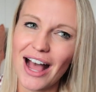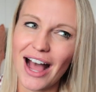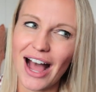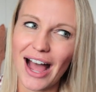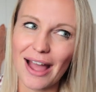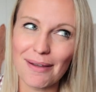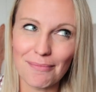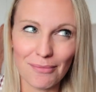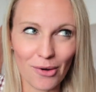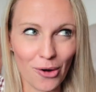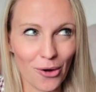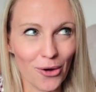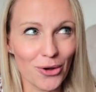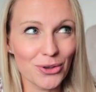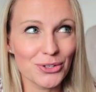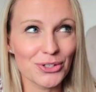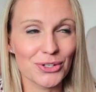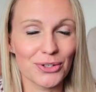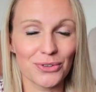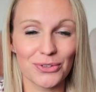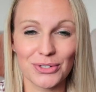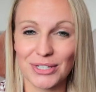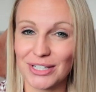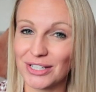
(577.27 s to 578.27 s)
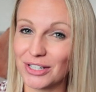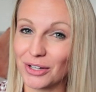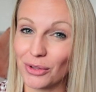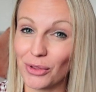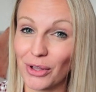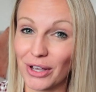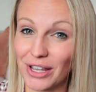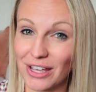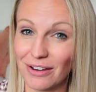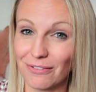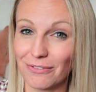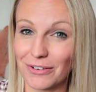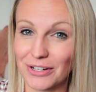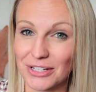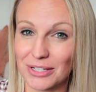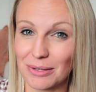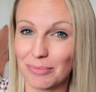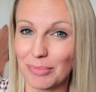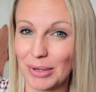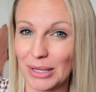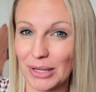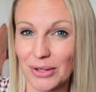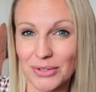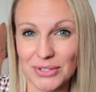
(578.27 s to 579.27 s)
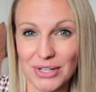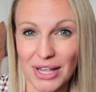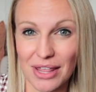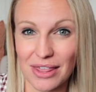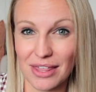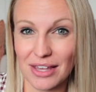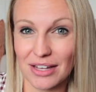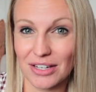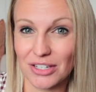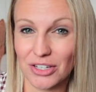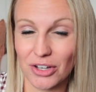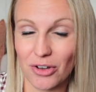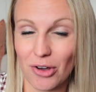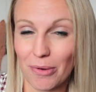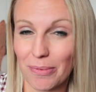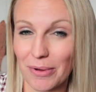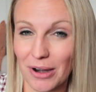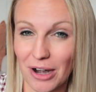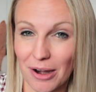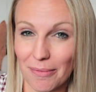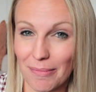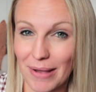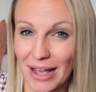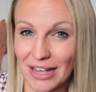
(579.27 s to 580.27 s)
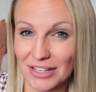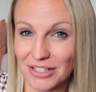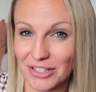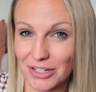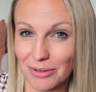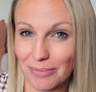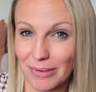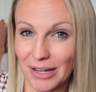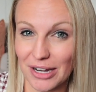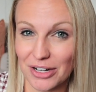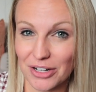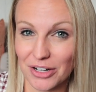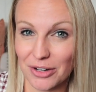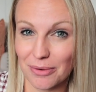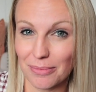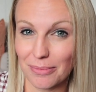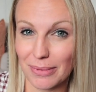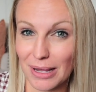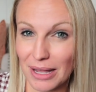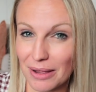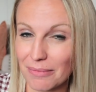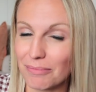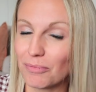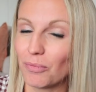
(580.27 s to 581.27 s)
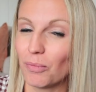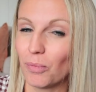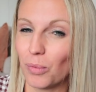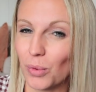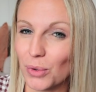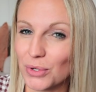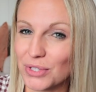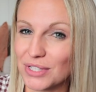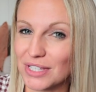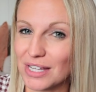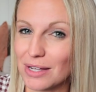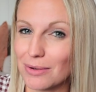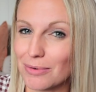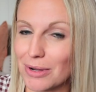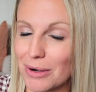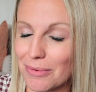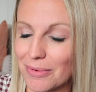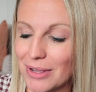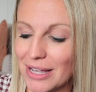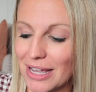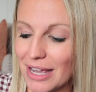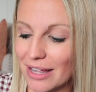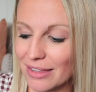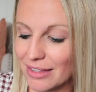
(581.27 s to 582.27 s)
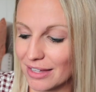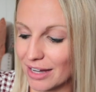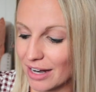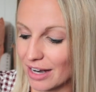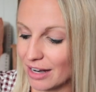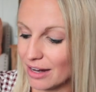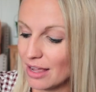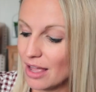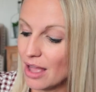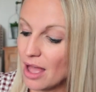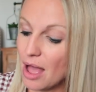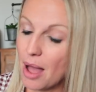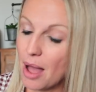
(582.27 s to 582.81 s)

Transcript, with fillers: I'm also still looking for some pillows, I think, to go up in our master bedroom, but we'll see when we get there.